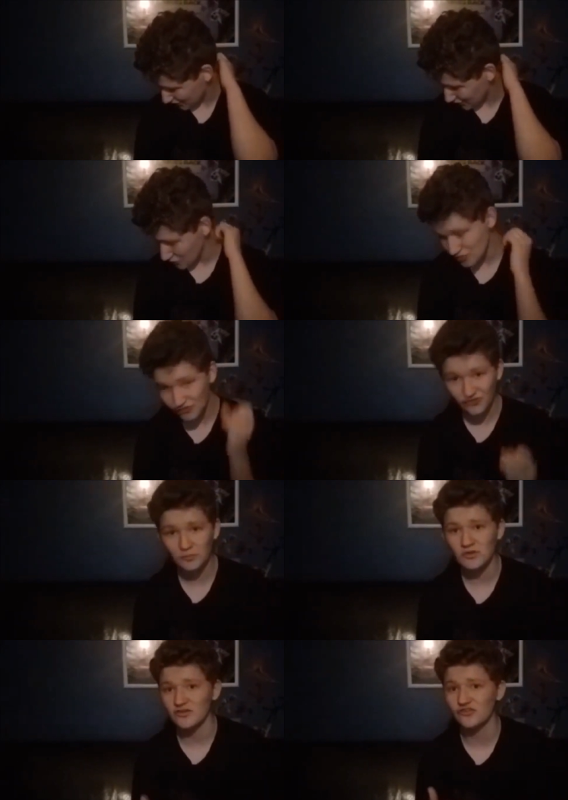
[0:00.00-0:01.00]
they're just
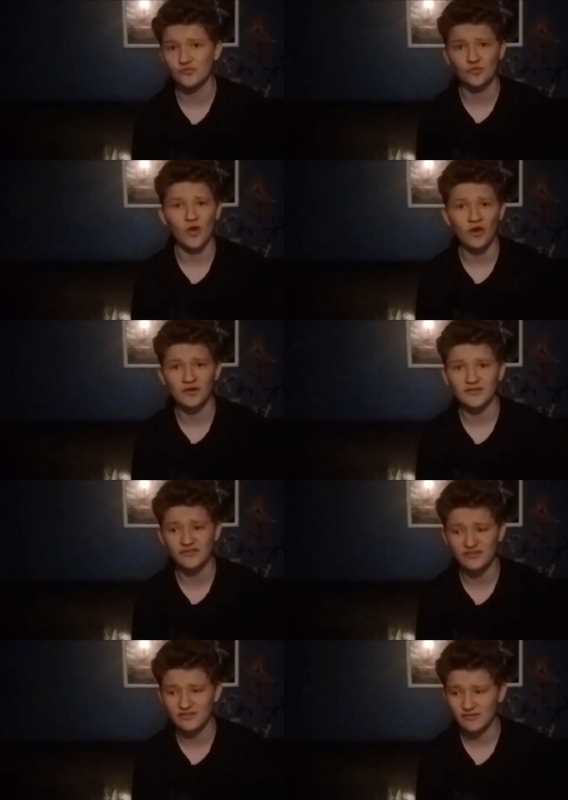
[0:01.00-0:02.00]
some of the
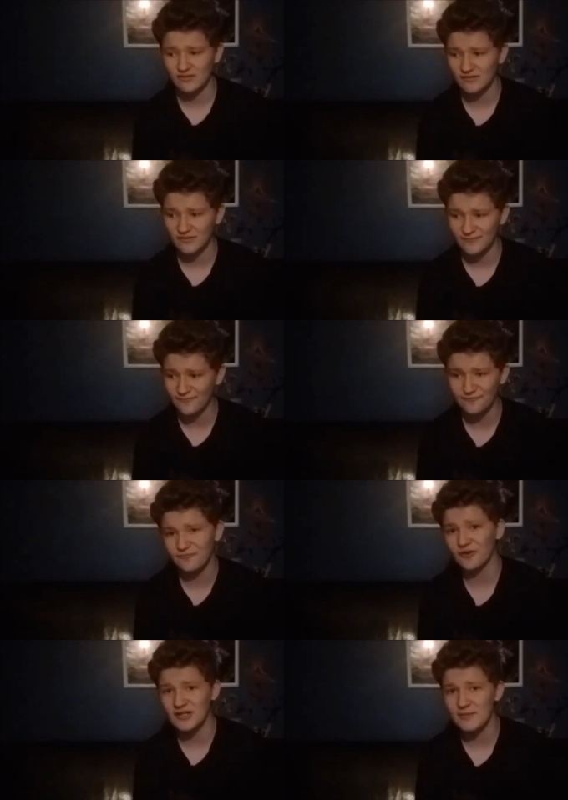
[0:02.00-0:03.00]
strongest
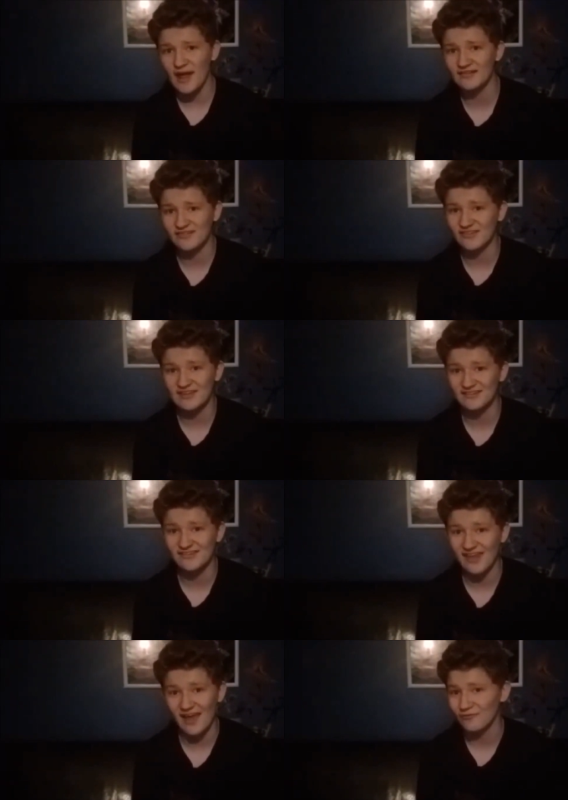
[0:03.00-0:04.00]
funny bad
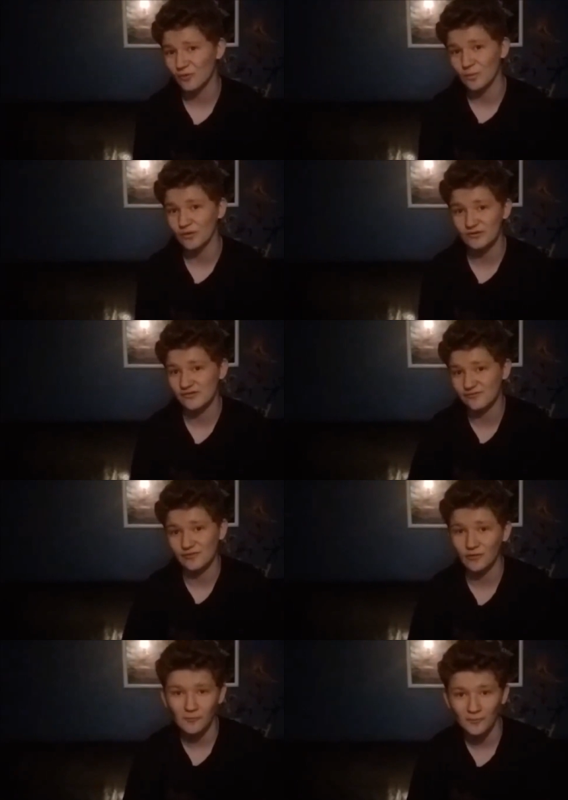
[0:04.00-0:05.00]
scenes ever put to
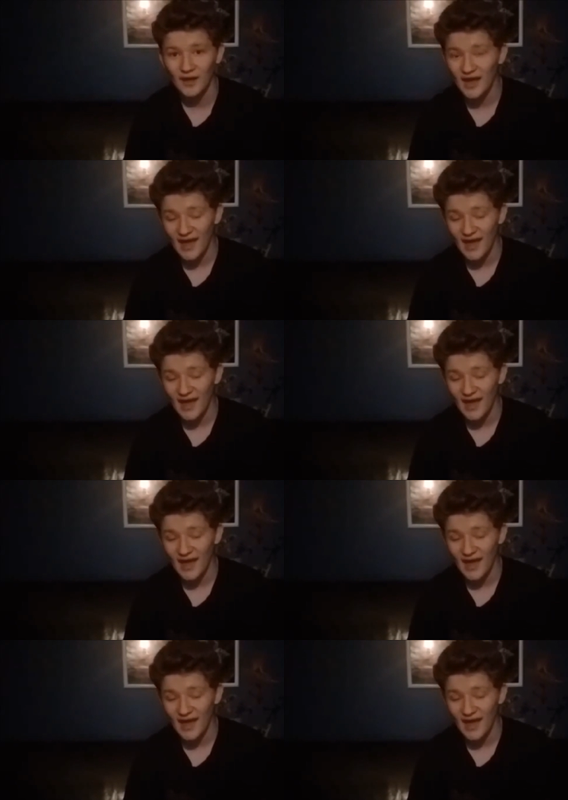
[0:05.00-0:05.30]
film.